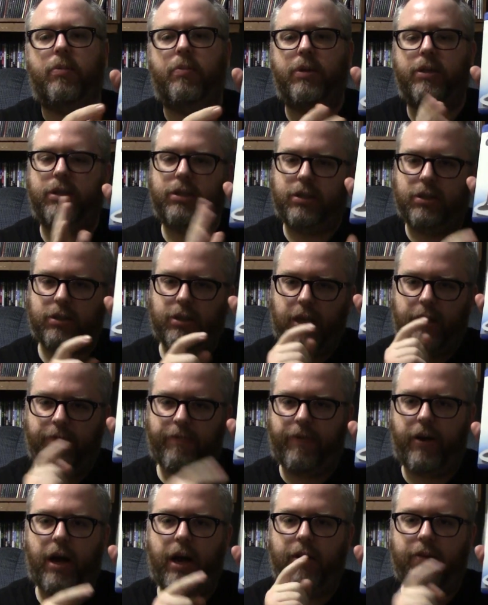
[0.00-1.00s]
But this is a
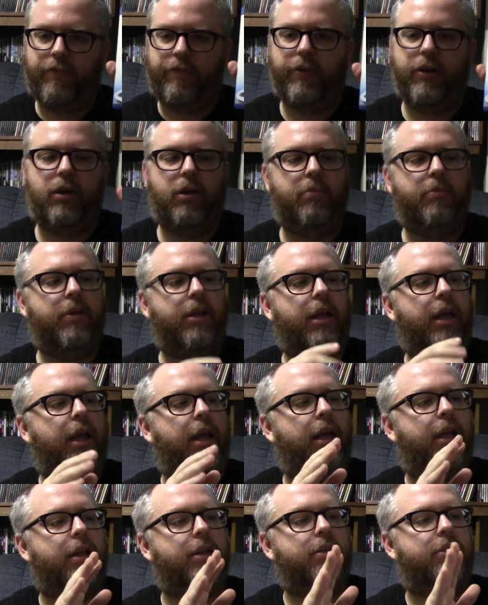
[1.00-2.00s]
fine film,
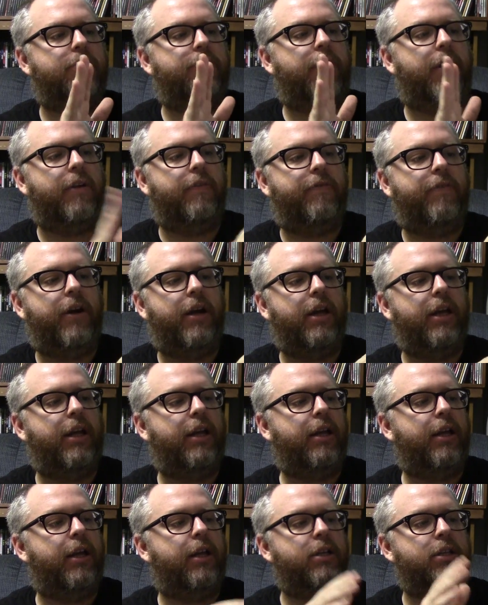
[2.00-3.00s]
and very
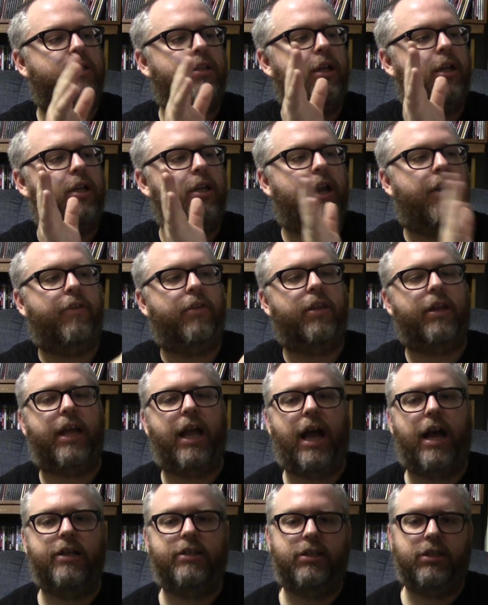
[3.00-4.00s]
funny, and, and every, the
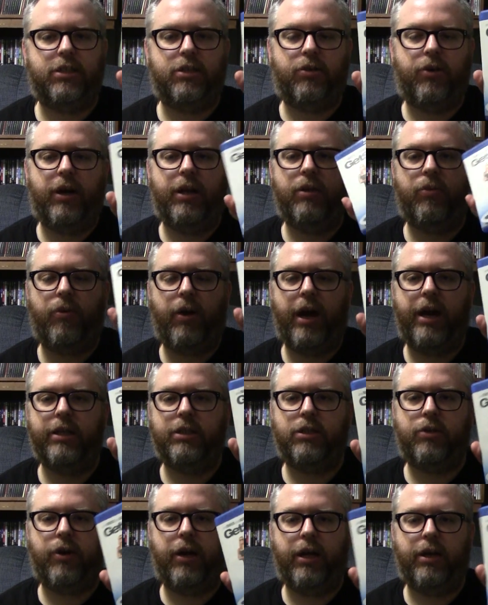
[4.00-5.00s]
cast is great, the
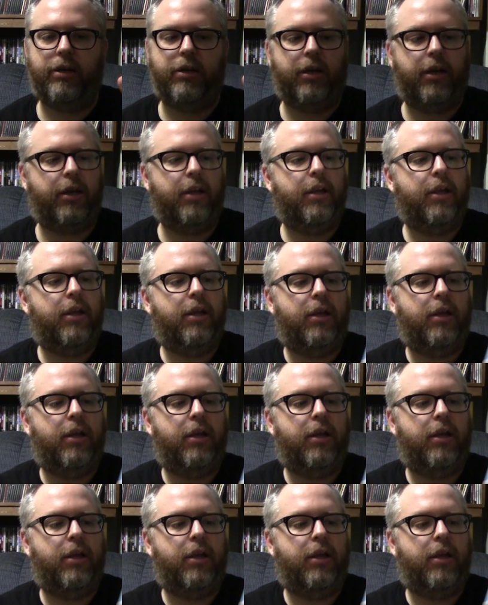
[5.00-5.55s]
writing's great, and, uh,